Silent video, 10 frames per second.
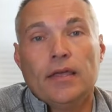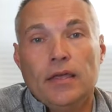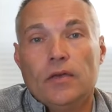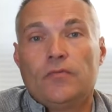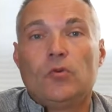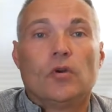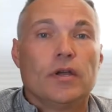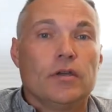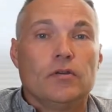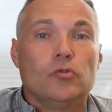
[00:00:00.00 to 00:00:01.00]
if you're
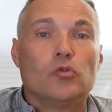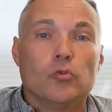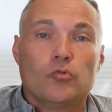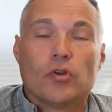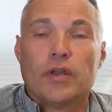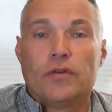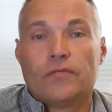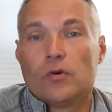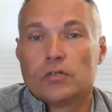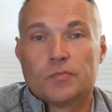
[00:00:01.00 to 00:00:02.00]
a group training
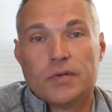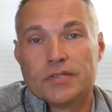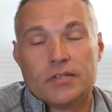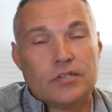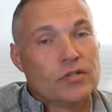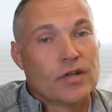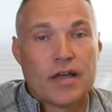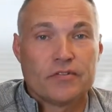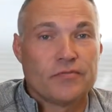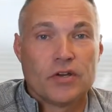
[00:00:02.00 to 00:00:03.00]
focused business, you're going to
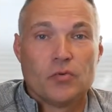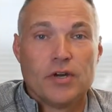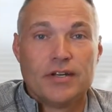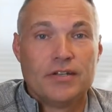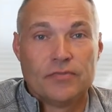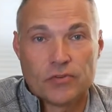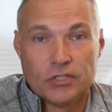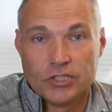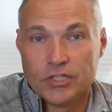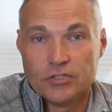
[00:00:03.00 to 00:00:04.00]
have to find a way to
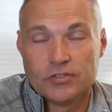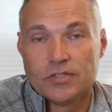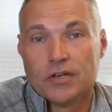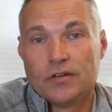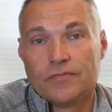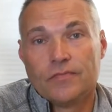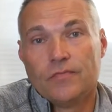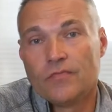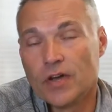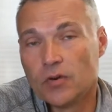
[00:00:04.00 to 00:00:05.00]
differentiate yourself,
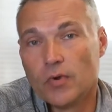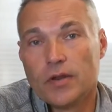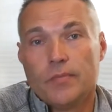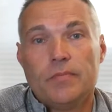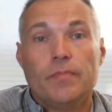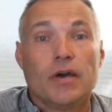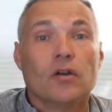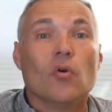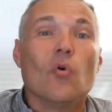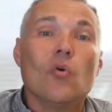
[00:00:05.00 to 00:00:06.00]
find a way to be
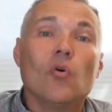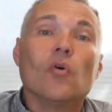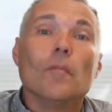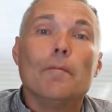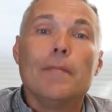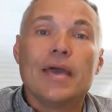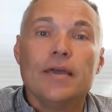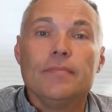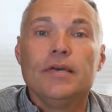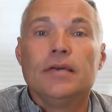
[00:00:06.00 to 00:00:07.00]
better, or
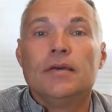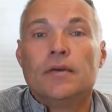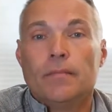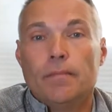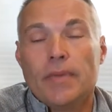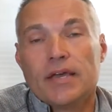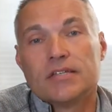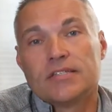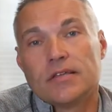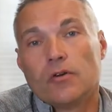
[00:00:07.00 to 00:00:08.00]
maybe make a
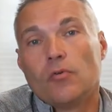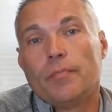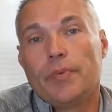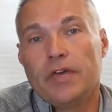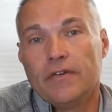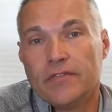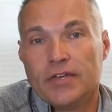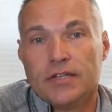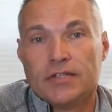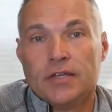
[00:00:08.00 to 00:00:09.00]
subtle
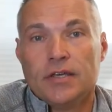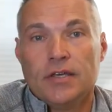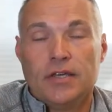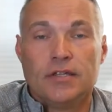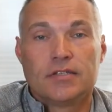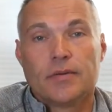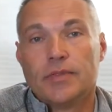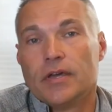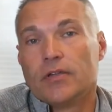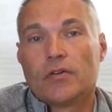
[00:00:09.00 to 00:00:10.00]
pivot into some of
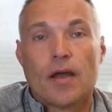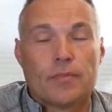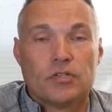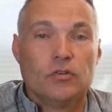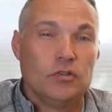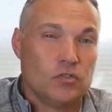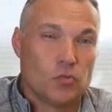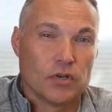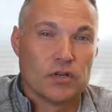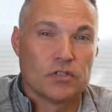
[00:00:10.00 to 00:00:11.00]
the other opportunities
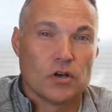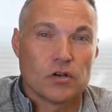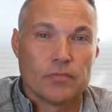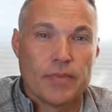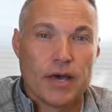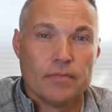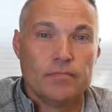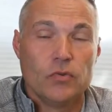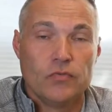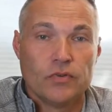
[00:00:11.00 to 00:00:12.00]
we're going to talk about
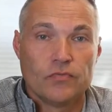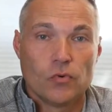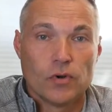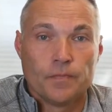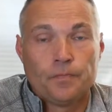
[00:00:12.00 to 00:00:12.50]
moving forward.